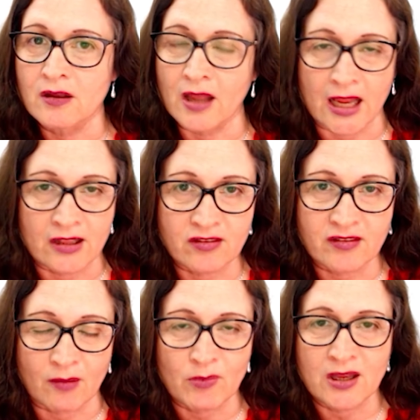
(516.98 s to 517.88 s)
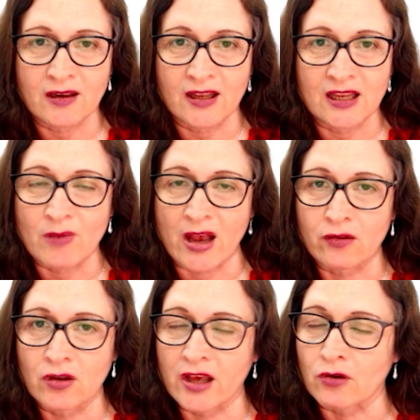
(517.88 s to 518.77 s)
and send me an
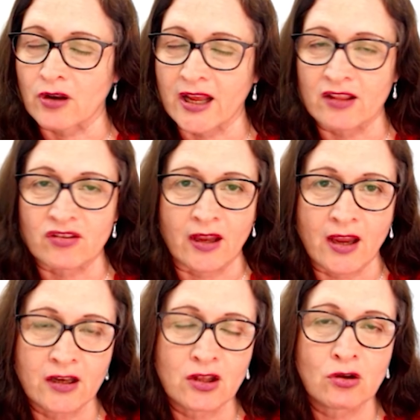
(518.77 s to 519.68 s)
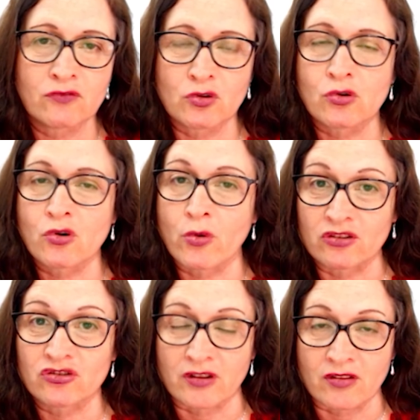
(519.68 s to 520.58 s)
email and I'll answer any of your
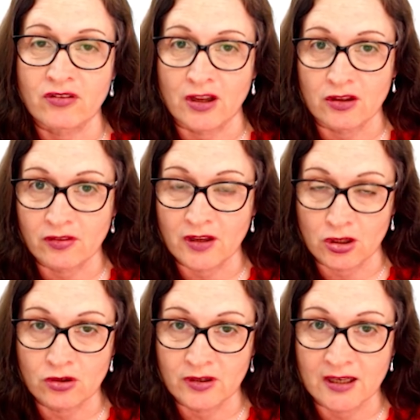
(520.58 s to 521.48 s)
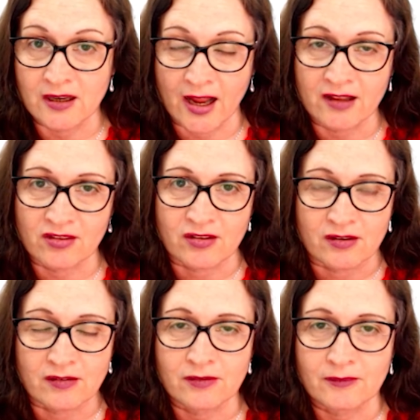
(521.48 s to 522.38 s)
questions that you need
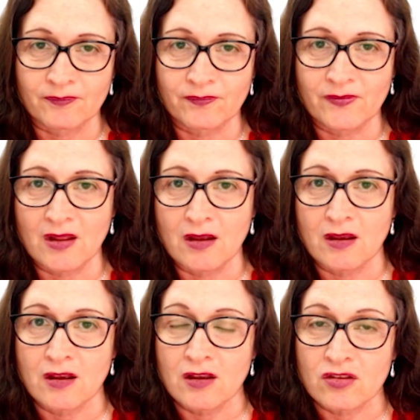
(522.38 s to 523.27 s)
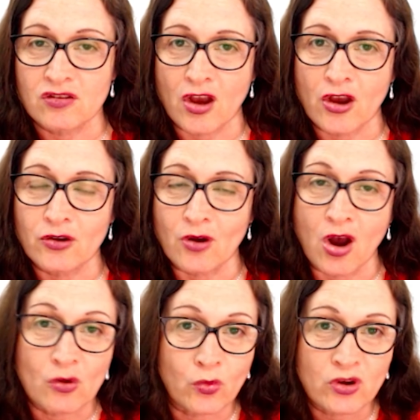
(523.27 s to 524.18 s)
answered. So
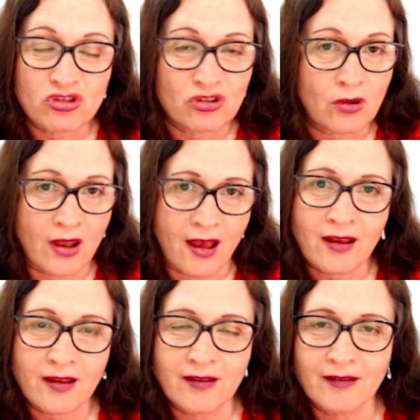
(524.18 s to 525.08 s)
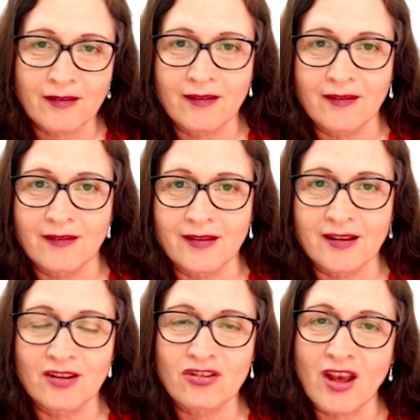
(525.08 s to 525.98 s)
I wish you luck. It
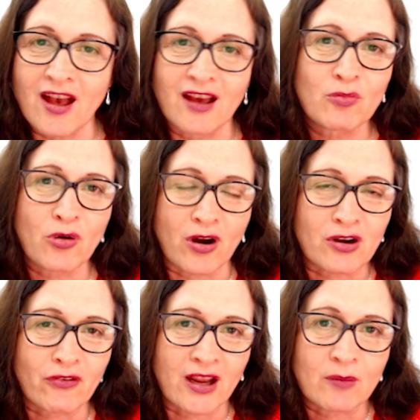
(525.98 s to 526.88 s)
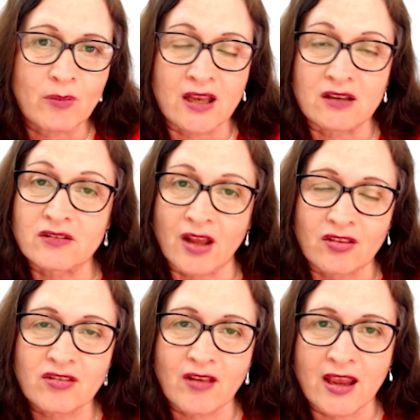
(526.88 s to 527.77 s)
is a hard program. It
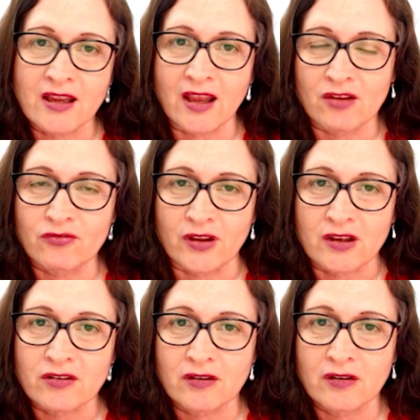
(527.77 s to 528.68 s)
does take effort.